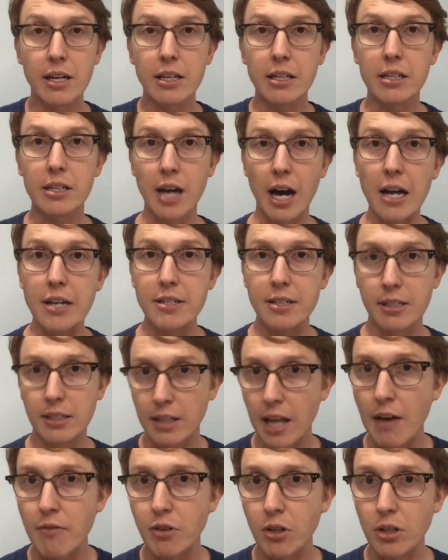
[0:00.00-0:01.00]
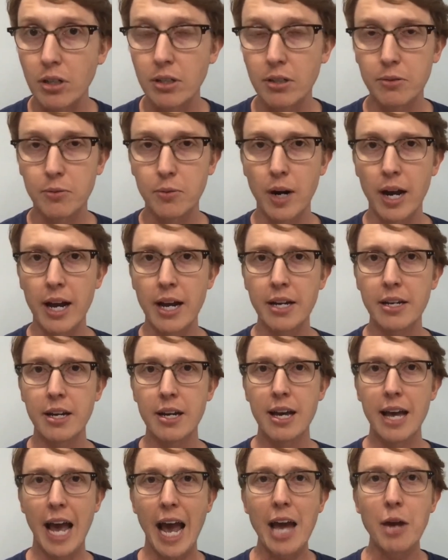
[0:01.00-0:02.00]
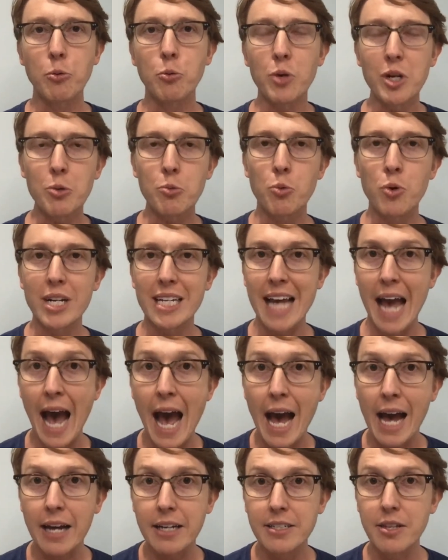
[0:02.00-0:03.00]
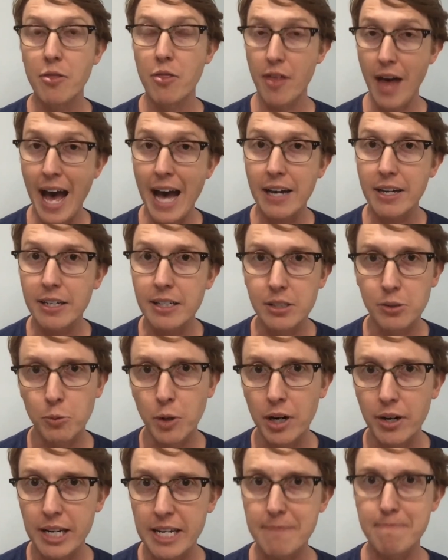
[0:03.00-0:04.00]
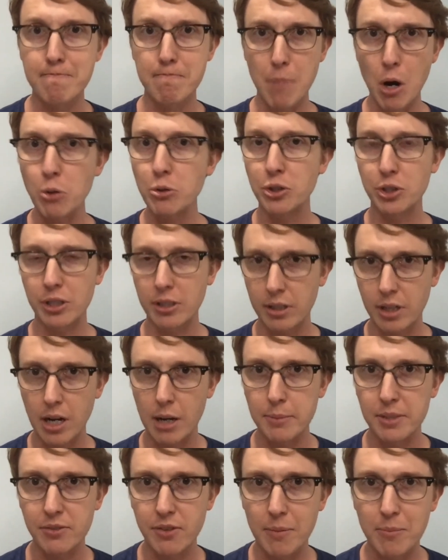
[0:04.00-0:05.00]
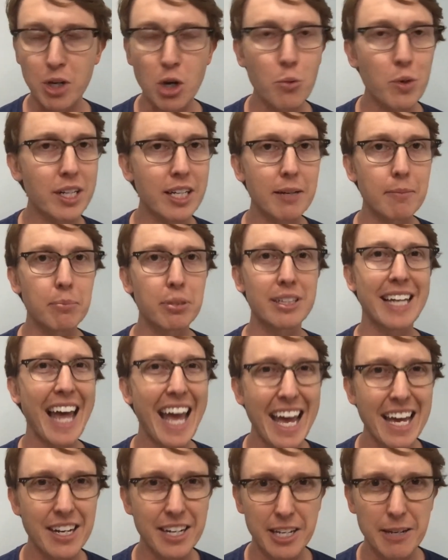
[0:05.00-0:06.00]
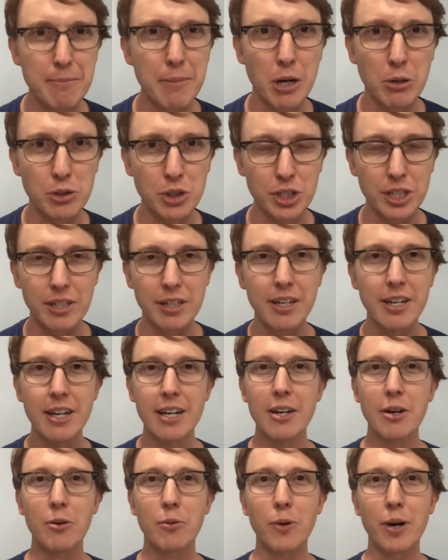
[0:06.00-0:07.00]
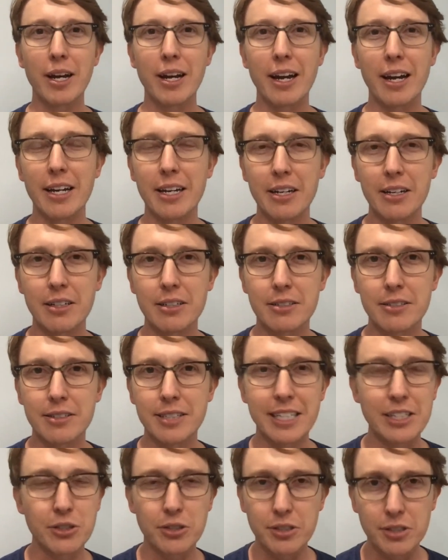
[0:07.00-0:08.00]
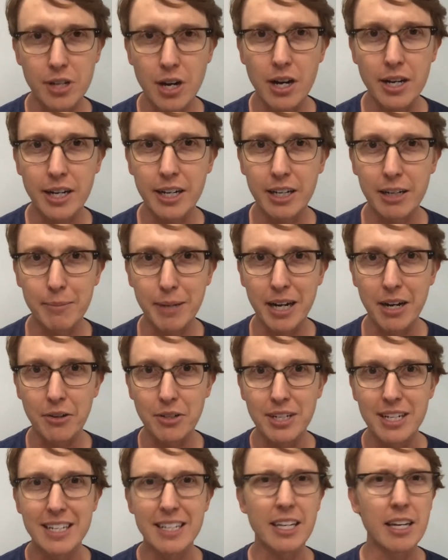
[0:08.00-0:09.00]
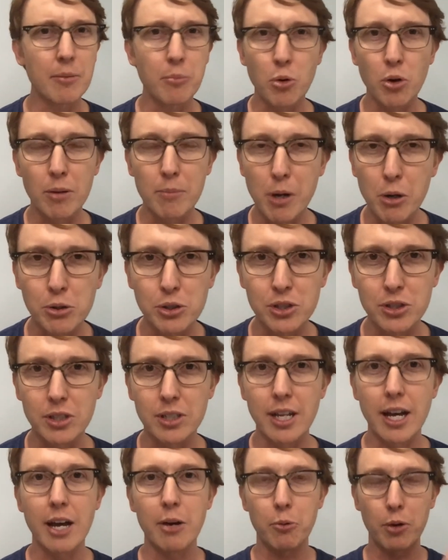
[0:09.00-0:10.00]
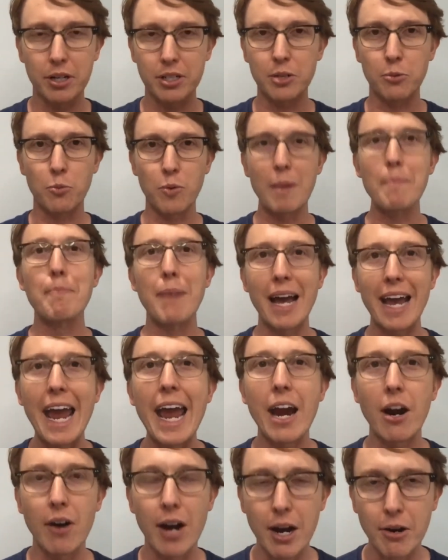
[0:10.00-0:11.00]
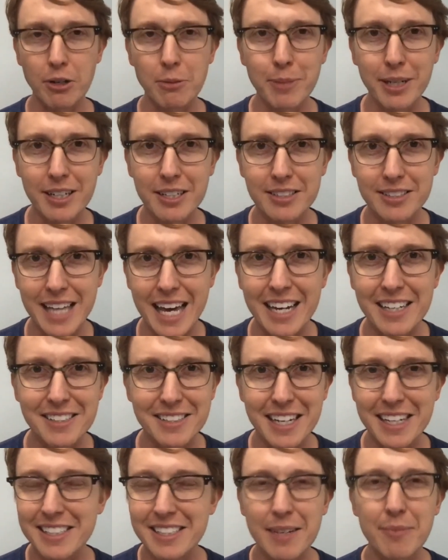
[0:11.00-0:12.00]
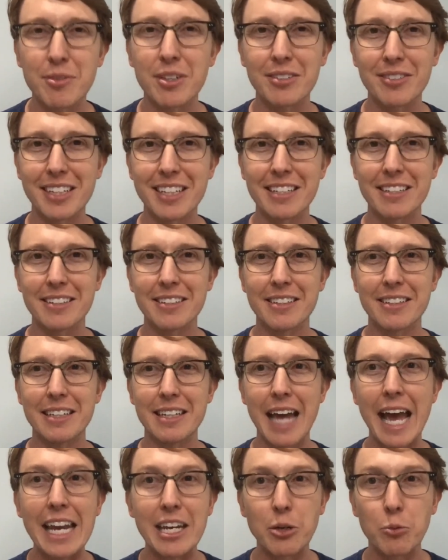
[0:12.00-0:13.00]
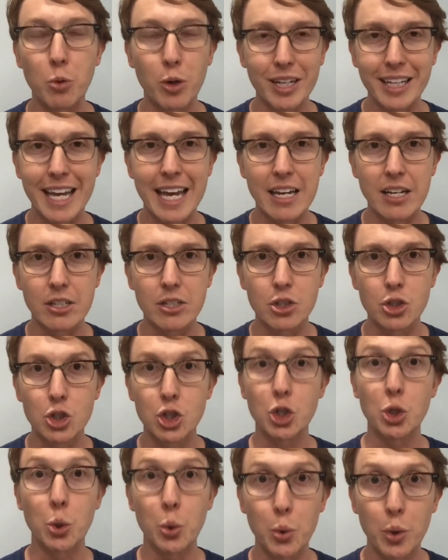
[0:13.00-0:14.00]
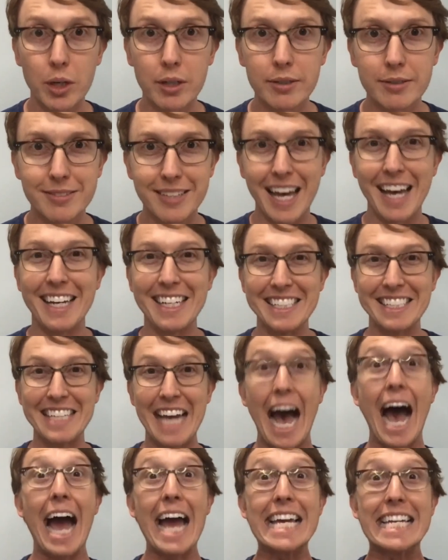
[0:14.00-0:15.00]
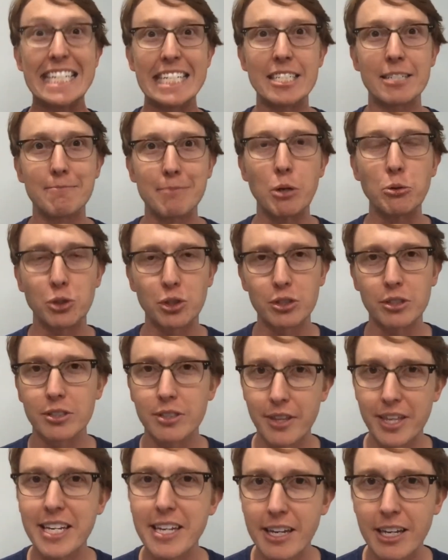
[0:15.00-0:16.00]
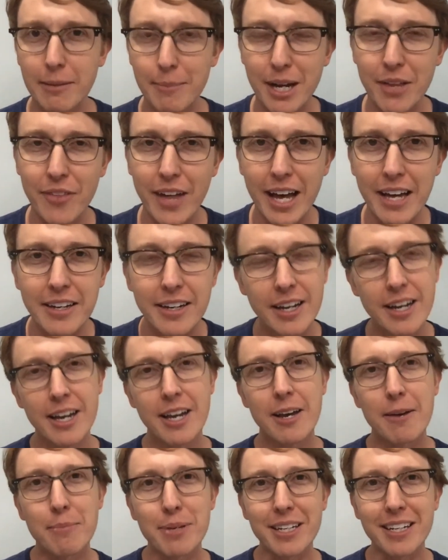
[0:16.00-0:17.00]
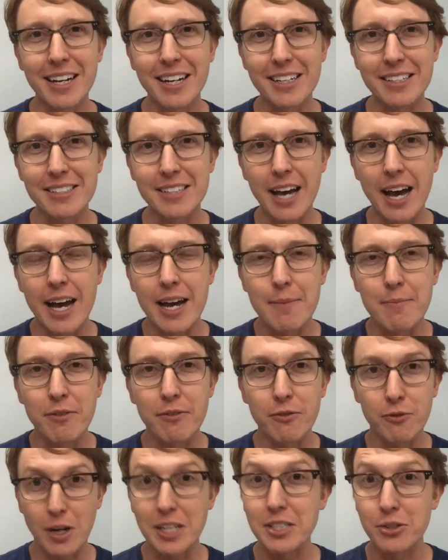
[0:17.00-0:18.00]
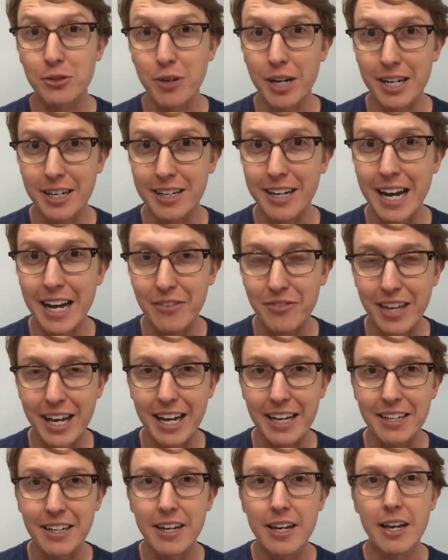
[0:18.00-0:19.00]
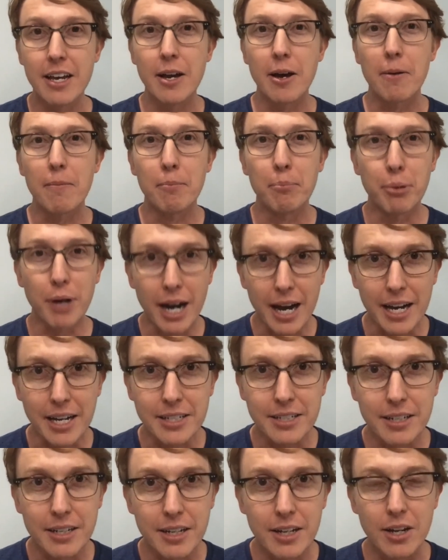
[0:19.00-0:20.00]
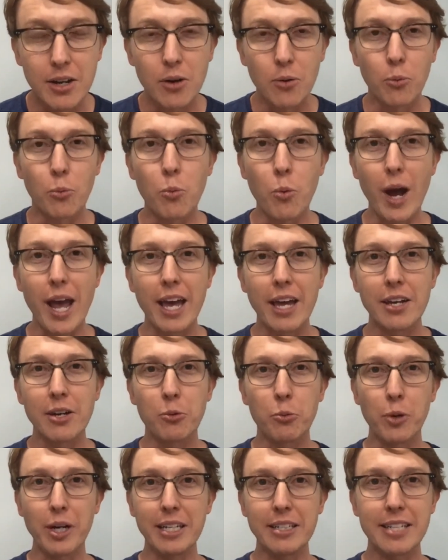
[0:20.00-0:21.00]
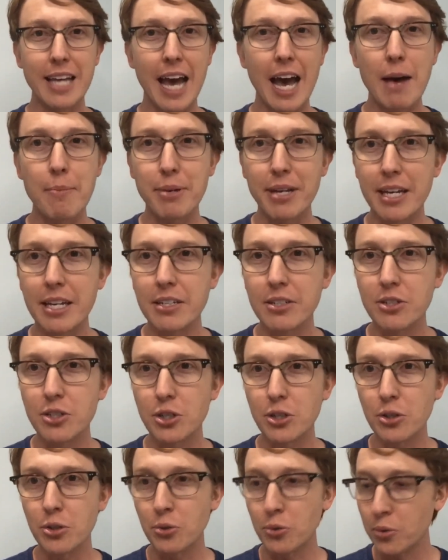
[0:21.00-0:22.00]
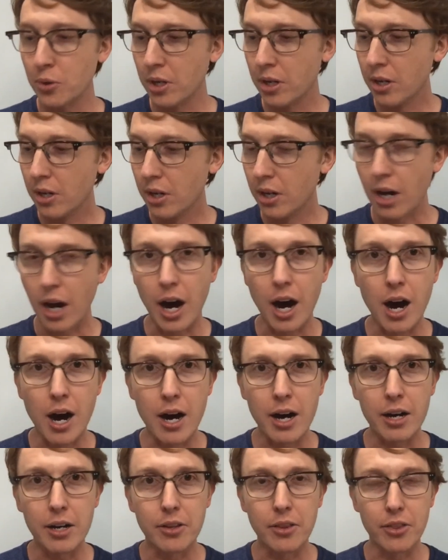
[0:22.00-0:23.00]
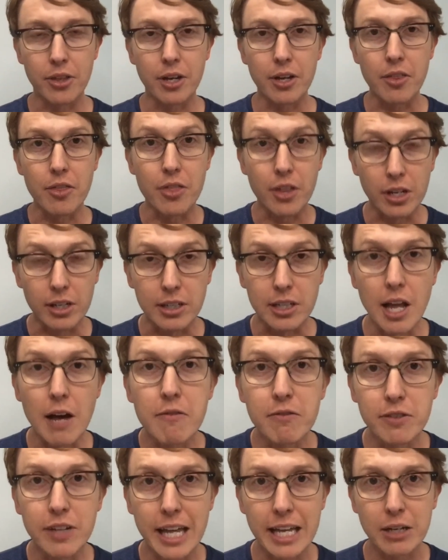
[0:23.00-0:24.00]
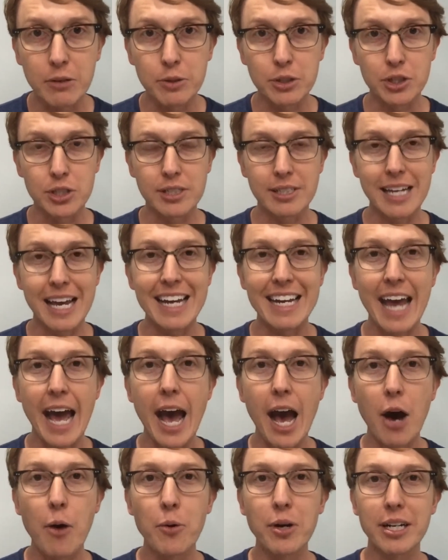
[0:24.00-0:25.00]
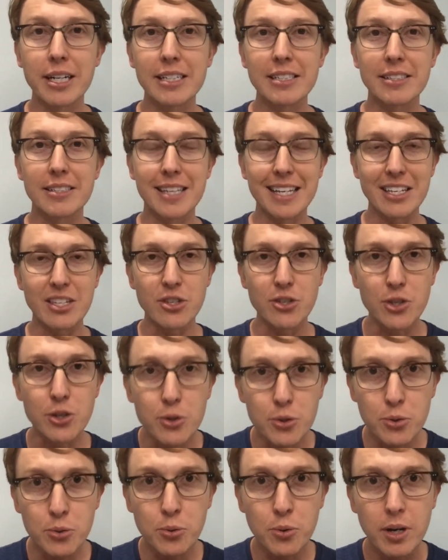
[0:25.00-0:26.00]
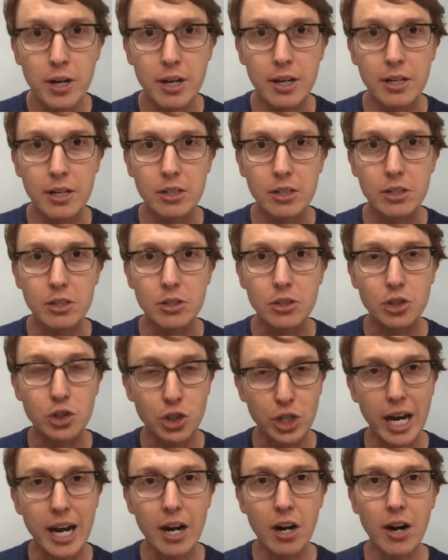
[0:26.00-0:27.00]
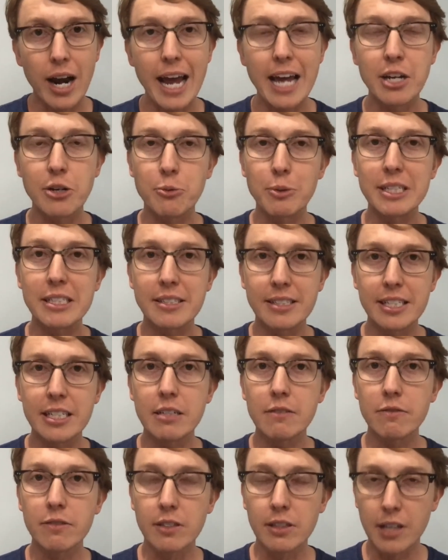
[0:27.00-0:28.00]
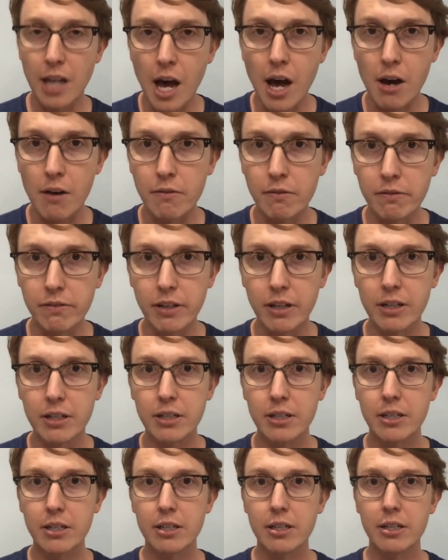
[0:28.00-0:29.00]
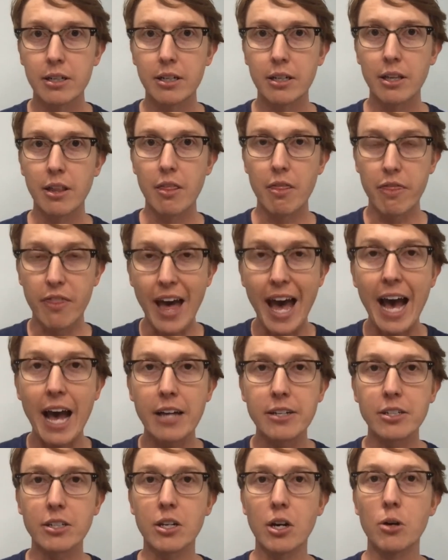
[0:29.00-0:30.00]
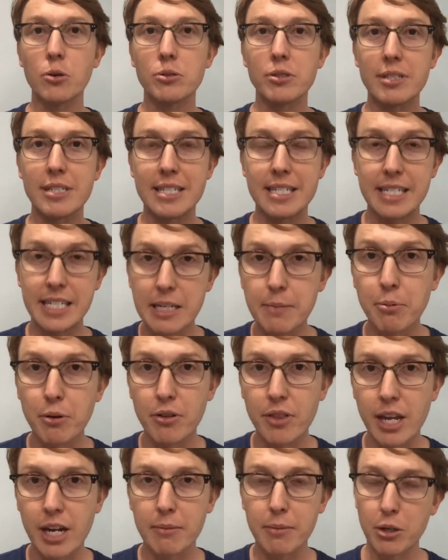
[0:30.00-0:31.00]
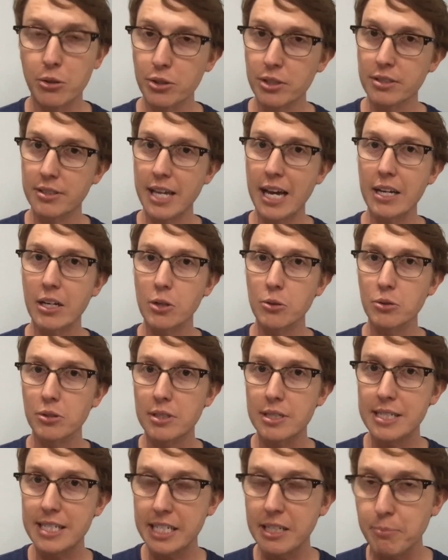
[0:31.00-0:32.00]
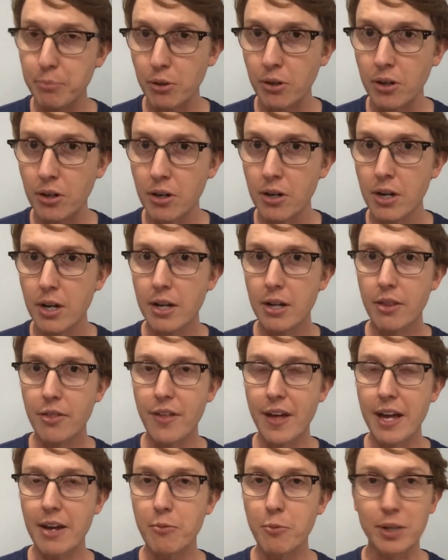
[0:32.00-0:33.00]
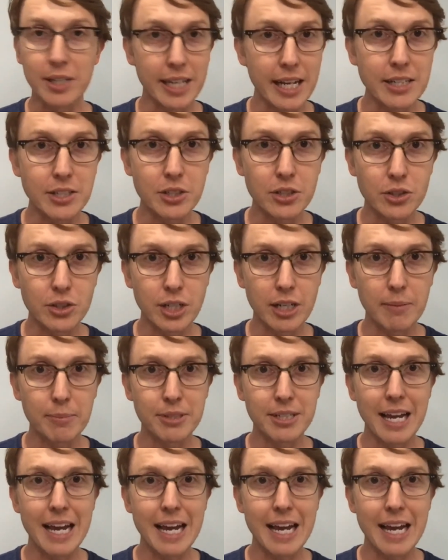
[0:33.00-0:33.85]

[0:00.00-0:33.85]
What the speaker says: gut level, right? And we react. That is where emotion comes from. No one can plan emotion. When I hear teachers talking about get more emotional, I want to rip my hair out, because that is not something that anyone can do. That is, I get emotional thinking about that because I'm frustrated at that. But when we tap into the love languages and how it is that you share and receive love, that goes deeper than emotions, that goes deeper than relationships,